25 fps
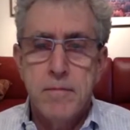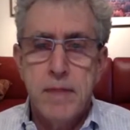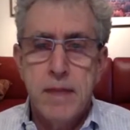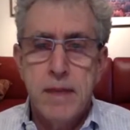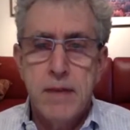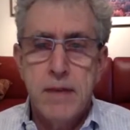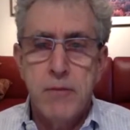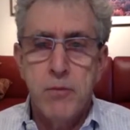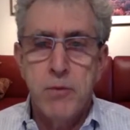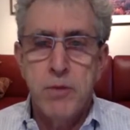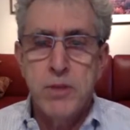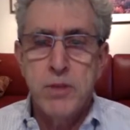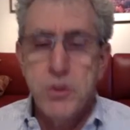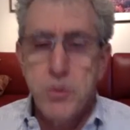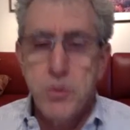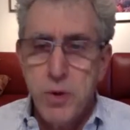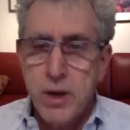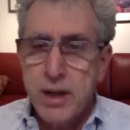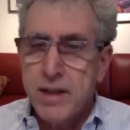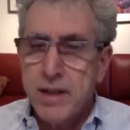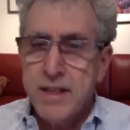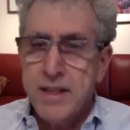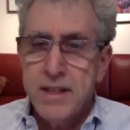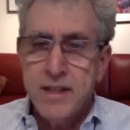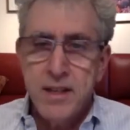which
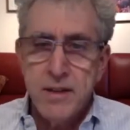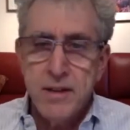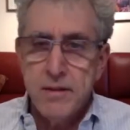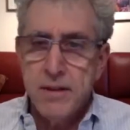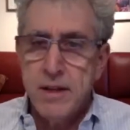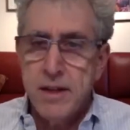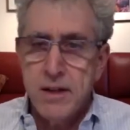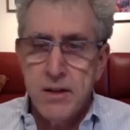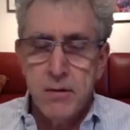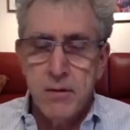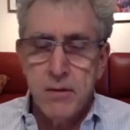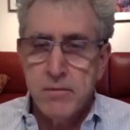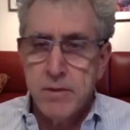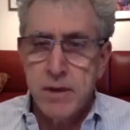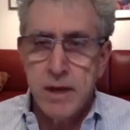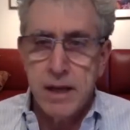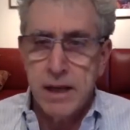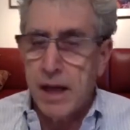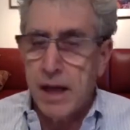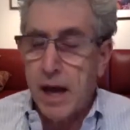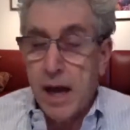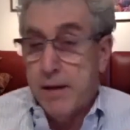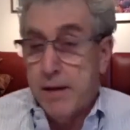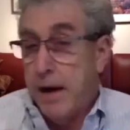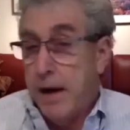quickly,
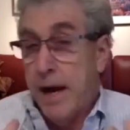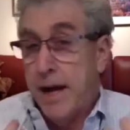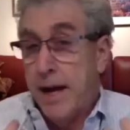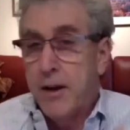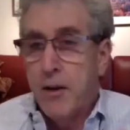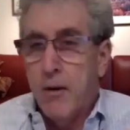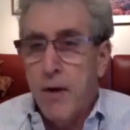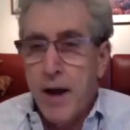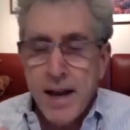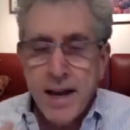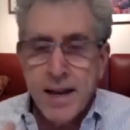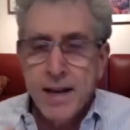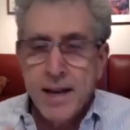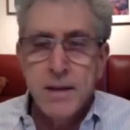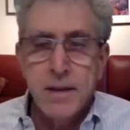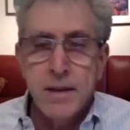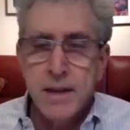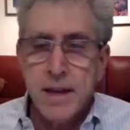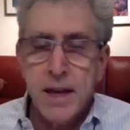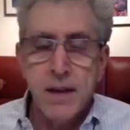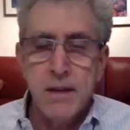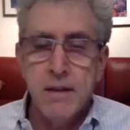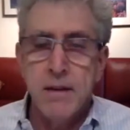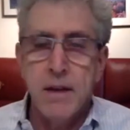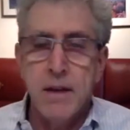I know I can
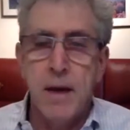get,